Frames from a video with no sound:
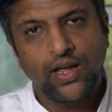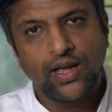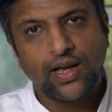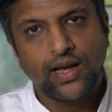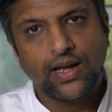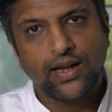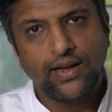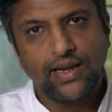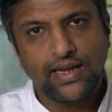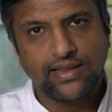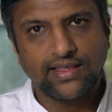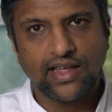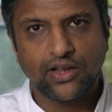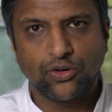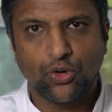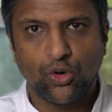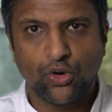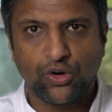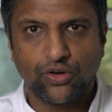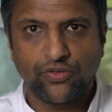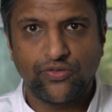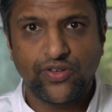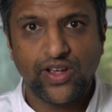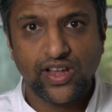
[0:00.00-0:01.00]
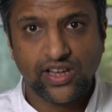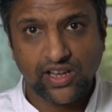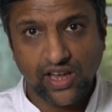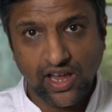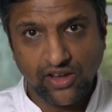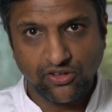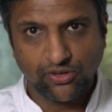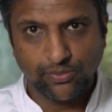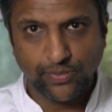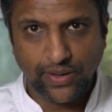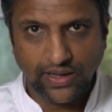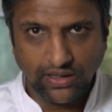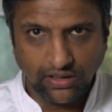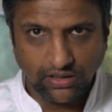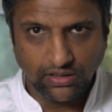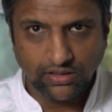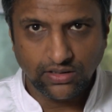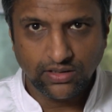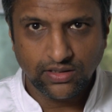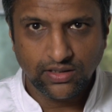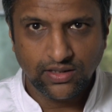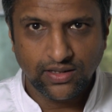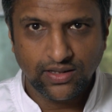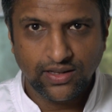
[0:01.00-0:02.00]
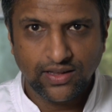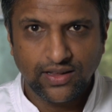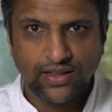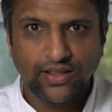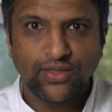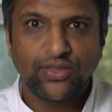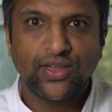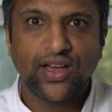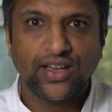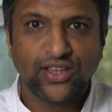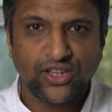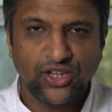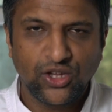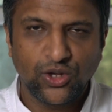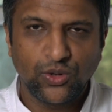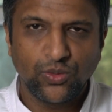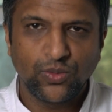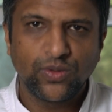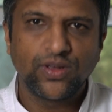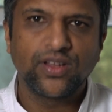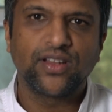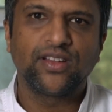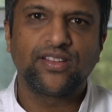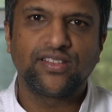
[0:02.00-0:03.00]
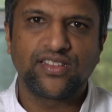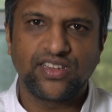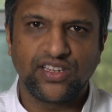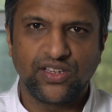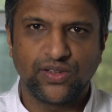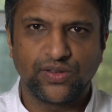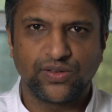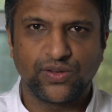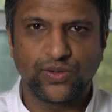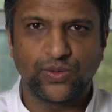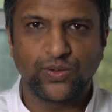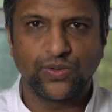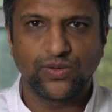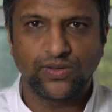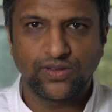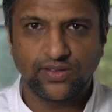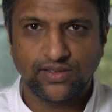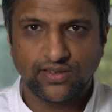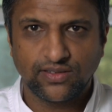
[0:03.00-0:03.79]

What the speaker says: click that notification bell. Thank you and see you soon.